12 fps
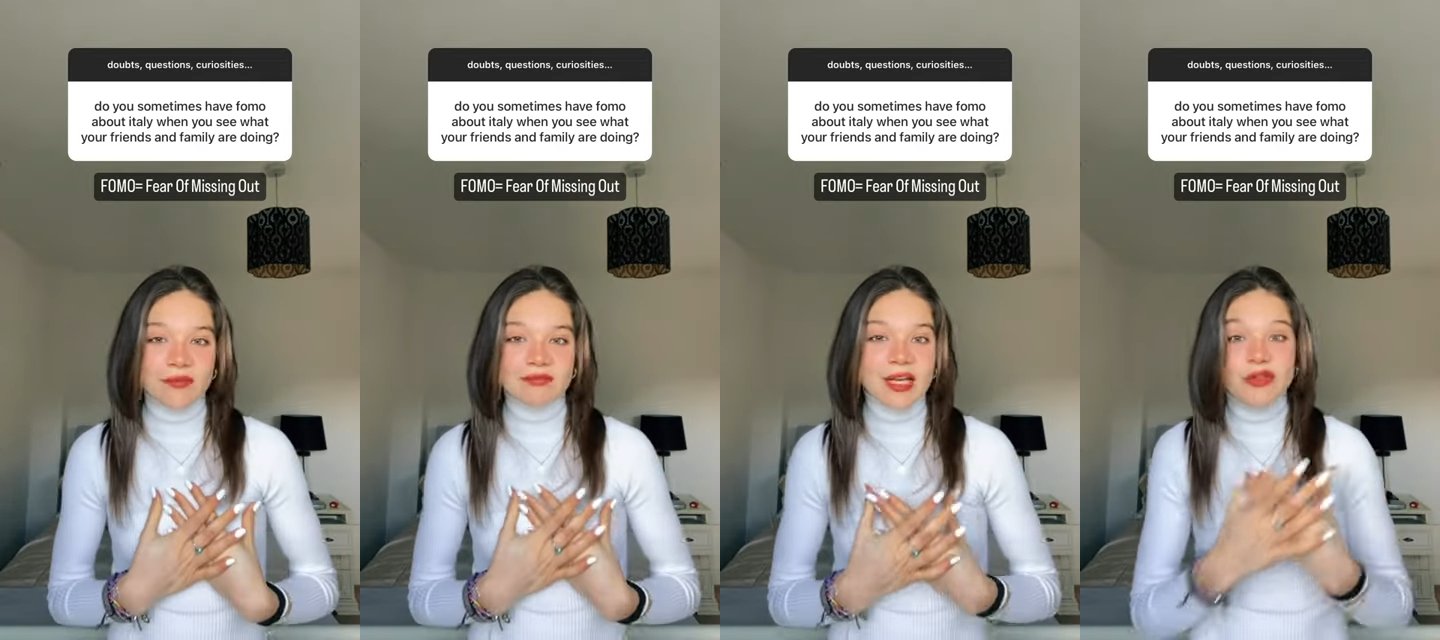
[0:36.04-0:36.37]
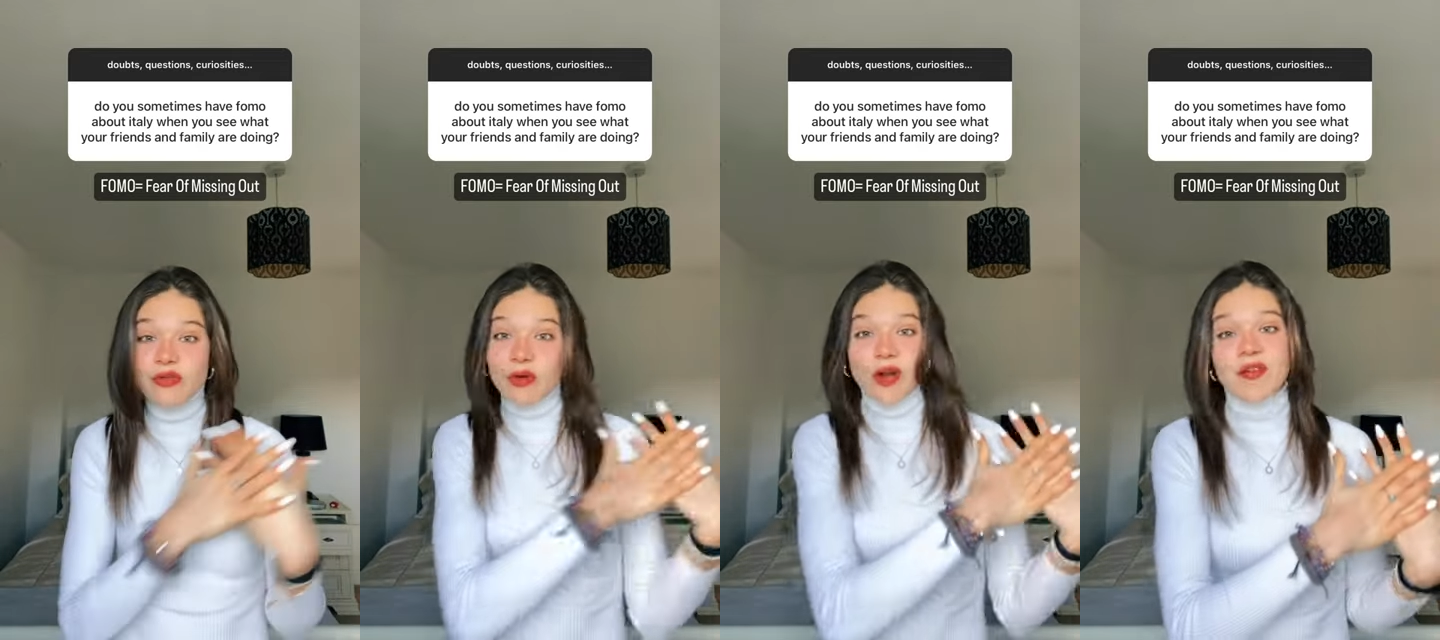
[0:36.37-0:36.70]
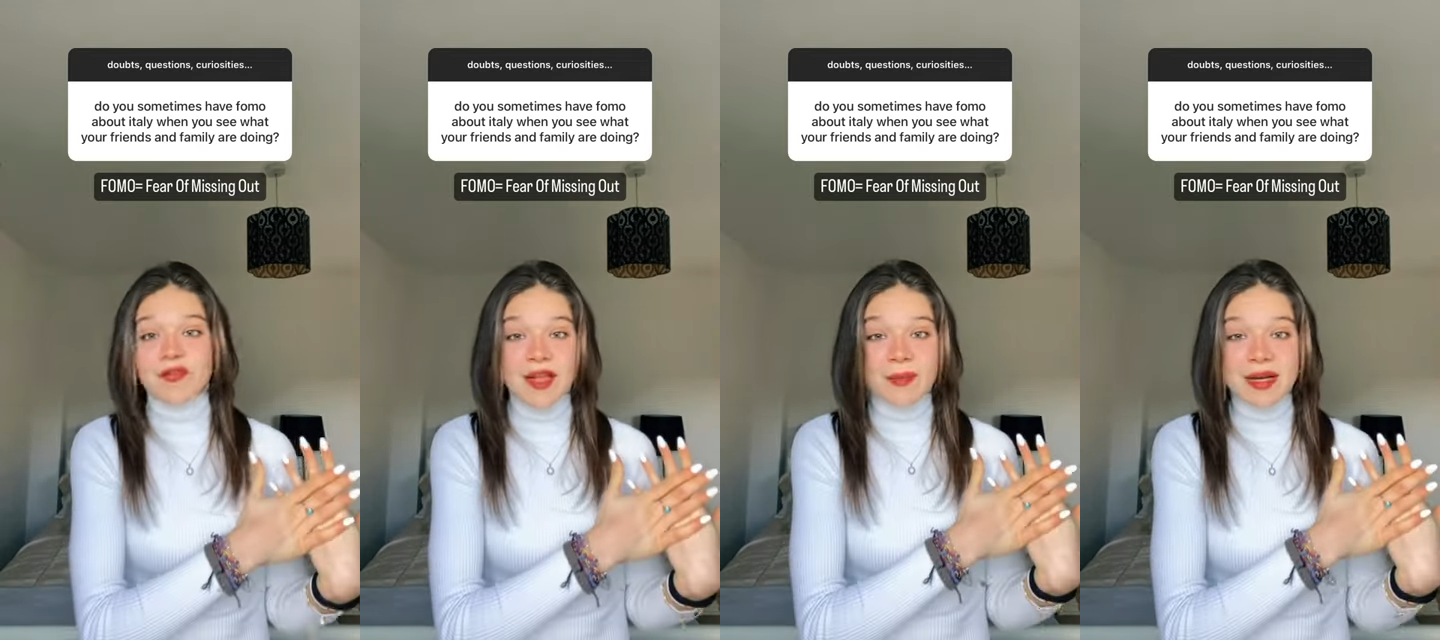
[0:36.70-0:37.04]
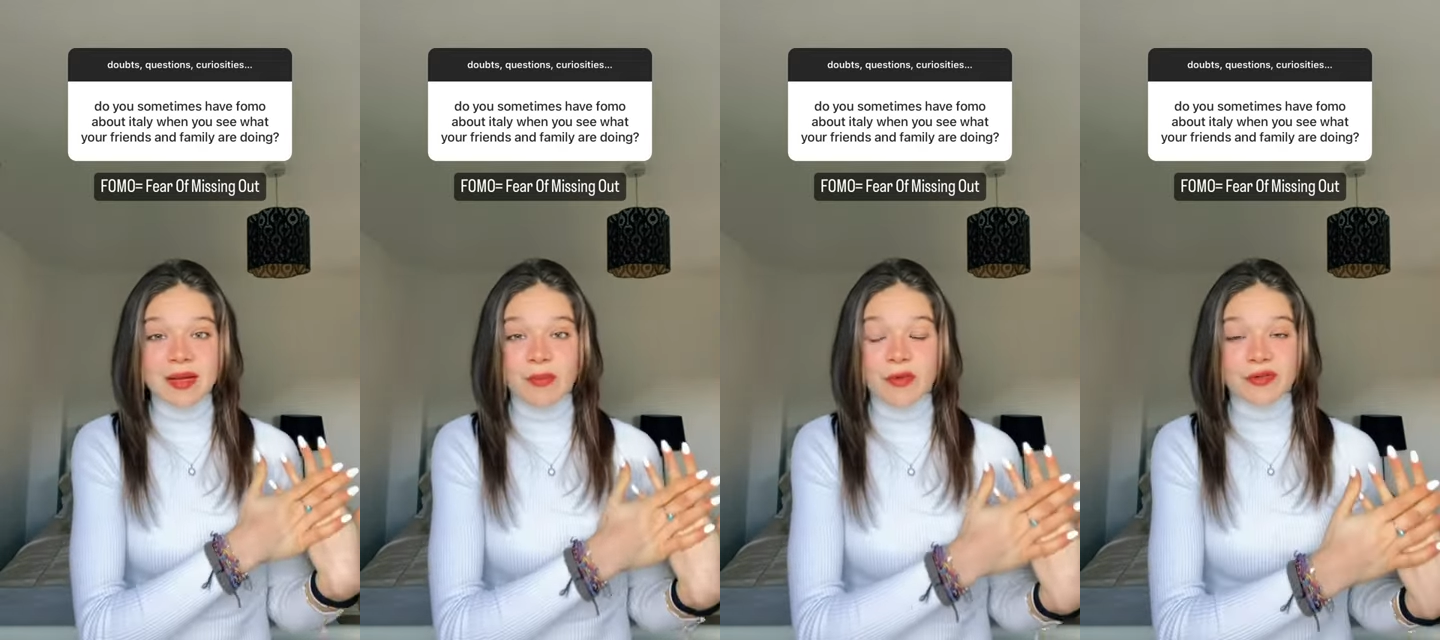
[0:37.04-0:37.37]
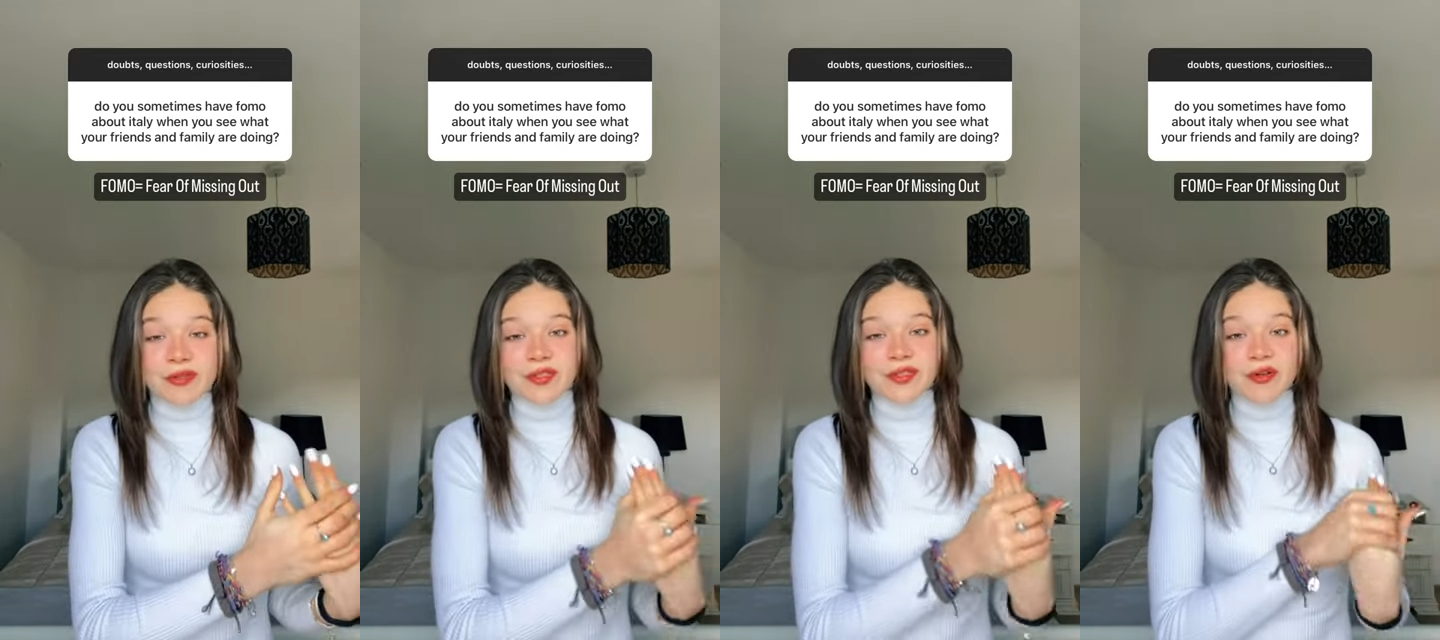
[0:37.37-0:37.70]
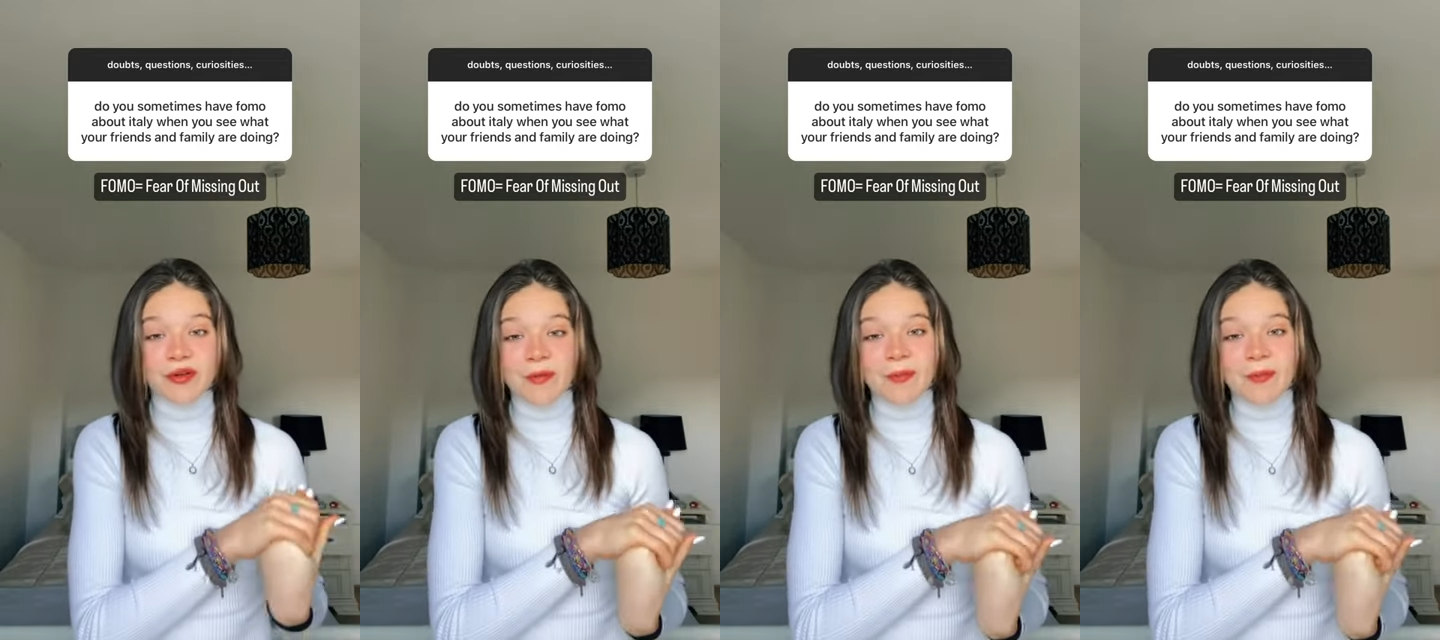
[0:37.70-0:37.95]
I don't love them anymore. So